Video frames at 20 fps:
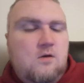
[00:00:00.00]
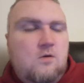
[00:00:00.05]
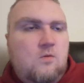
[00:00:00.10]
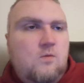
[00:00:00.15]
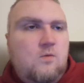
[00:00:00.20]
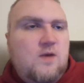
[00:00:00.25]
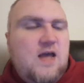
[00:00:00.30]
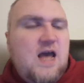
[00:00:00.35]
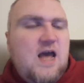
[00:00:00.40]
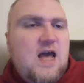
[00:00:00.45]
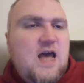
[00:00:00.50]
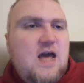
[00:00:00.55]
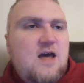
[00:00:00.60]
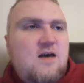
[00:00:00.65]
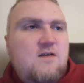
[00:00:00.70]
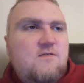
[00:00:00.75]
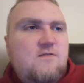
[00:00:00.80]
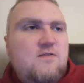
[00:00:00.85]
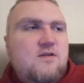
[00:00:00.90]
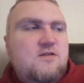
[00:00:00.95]
we
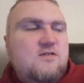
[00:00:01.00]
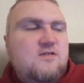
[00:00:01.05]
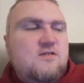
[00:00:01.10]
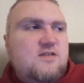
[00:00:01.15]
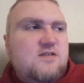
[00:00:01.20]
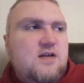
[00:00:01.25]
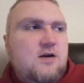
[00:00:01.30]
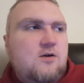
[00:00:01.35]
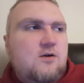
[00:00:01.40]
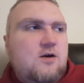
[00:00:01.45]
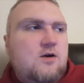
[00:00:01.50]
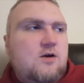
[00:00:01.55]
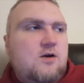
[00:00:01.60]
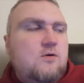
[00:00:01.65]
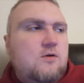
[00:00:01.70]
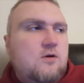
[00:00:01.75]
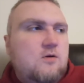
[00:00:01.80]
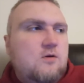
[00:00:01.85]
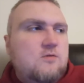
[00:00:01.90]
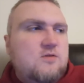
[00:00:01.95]
have Sarah who
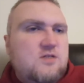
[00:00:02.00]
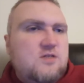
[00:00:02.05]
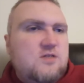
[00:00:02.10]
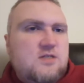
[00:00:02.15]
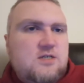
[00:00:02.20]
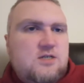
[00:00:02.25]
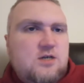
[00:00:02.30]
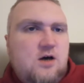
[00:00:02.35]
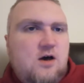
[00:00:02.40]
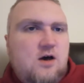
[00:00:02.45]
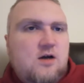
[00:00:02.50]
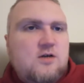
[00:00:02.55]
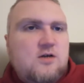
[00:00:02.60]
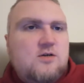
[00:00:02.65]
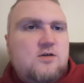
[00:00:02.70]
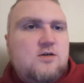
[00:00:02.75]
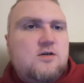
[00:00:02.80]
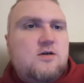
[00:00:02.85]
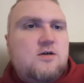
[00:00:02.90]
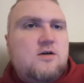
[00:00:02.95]
goes to the
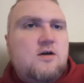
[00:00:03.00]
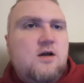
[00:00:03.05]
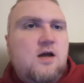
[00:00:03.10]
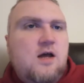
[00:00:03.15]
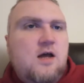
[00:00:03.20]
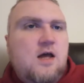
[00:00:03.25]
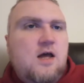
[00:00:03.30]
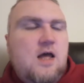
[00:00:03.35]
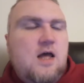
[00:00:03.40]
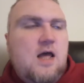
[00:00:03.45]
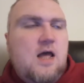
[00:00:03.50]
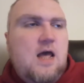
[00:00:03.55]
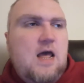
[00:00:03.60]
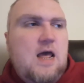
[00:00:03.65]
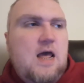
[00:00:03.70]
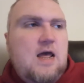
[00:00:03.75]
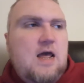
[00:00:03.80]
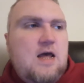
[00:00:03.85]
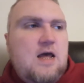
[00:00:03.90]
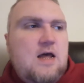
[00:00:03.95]
doctor
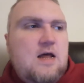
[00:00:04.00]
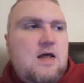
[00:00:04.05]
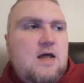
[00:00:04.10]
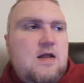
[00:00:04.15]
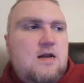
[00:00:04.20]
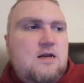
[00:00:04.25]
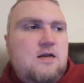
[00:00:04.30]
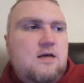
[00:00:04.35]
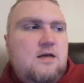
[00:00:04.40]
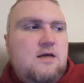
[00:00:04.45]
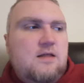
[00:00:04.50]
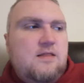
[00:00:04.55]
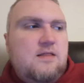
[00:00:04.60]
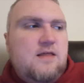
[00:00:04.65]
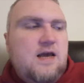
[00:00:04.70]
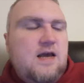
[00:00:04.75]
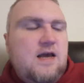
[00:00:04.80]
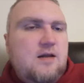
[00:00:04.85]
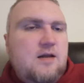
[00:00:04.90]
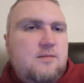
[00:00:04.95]
and
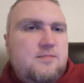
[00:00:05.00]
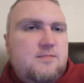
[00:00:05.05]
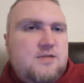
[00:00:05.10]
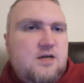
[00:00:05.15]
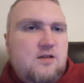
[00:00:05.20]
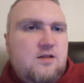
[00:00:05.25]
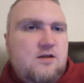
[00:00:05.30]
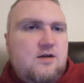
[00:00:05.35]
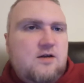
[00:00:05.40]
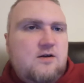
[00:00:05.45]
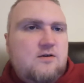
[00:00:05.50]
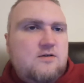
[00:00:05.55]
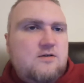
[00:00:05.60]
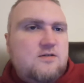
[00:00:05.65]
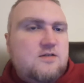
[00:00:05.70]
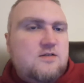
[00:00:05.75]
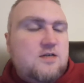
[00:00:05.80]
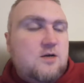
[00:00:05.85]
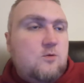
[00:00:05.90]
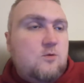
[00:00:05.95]
they end up telling her
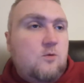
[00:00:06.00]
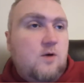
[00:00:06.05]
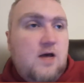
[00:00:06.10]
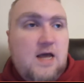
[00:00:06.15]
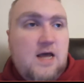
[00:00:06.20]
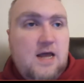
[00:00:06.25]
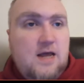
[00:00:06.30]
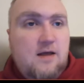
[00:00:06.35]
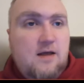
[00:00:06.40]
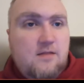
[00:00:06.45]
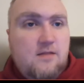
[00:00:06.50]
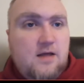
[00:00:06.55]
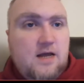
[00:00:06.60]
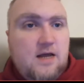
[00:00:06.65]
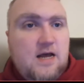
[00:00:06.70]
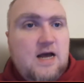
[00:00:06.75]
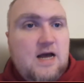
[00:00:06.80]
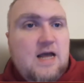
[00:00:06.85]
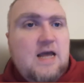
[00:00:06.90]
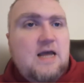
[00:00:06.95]
it's like well hey
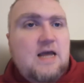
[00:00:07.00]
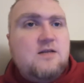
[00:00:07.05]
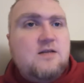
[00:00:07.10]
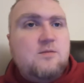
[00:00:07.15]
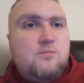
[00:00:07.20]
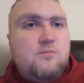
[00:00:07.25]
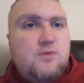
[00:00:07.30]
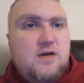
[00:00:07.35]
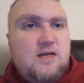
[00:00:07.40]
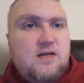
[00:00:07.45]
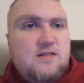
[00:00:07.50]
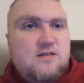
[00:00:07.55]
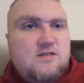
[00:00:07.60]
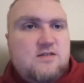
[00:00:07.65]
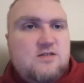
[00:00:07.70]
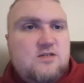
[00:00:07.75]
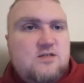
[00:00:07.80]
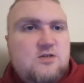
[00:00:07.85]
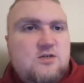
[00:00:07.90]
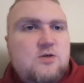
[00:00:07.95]
like i hate to break
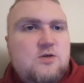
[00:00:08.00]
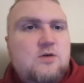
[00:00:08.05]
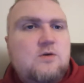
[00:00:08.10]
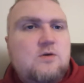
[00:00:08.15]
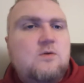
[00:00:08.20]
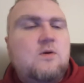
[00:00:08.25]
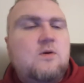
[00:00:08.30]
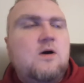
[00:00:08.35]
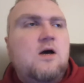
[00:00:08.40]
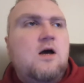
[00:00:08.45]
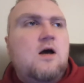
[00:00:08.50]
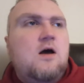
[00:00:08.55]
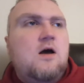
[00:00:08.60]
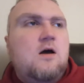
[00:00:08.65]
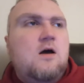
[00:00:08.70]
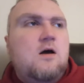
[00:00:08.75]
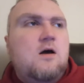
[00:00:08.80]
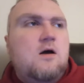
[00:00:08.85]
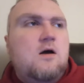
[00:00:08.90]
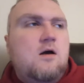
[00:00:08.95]
this to you
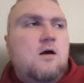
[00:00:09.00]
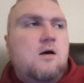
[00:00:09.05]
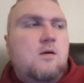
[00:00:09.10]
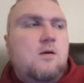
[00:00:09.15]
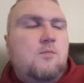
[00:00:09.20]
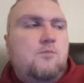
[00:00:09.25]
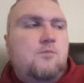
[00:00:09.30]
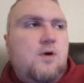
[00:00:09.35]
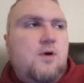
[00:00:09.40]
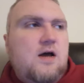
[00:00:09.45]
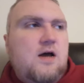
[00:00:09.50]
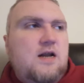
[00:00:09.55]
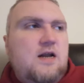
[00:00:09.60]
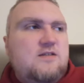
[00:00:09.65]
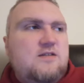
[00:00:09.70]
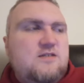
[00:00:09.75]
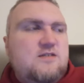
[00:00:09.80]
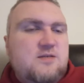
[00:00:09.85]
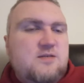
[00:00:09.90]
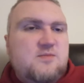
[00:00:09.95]
but
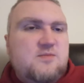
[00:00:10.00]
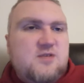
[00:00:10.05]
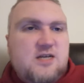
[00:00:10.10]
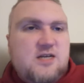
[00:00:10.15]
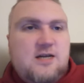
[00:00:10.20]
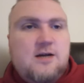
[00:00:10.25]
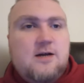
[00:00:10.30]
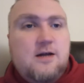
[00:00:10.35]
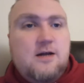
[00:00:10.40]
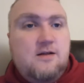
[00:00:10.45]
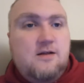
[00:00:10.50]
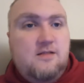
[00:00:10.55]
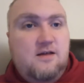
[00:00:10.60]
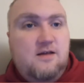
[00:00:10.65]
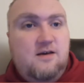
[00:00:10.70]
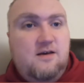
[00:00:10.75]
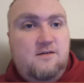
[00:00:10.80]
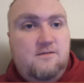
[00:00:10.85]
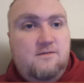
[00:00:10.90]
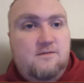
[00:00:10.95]
it seems like you're gonna
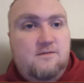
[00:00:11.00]
live